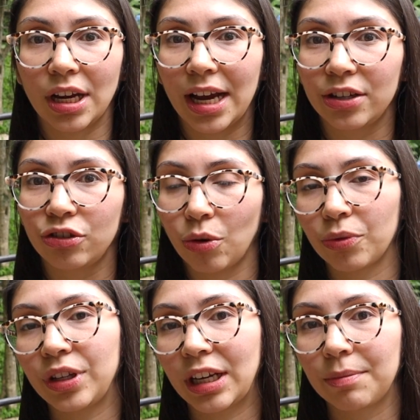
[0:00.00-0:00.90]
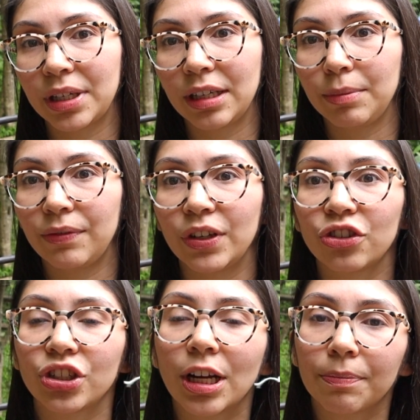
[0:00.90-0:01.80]
I don't think I'm gonna be
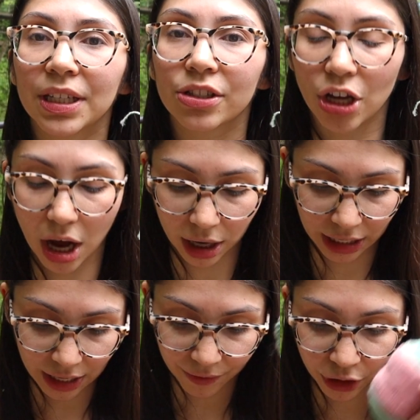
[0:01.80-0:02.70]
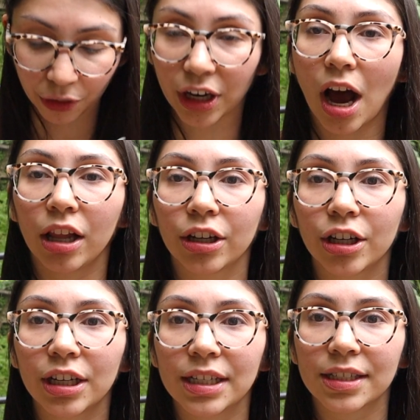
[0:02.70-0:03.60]
finishing up this sock, even though the
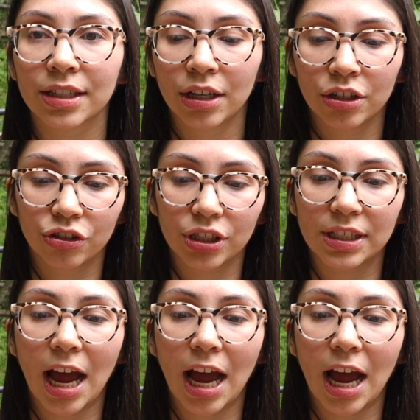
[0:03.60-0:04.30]
color is just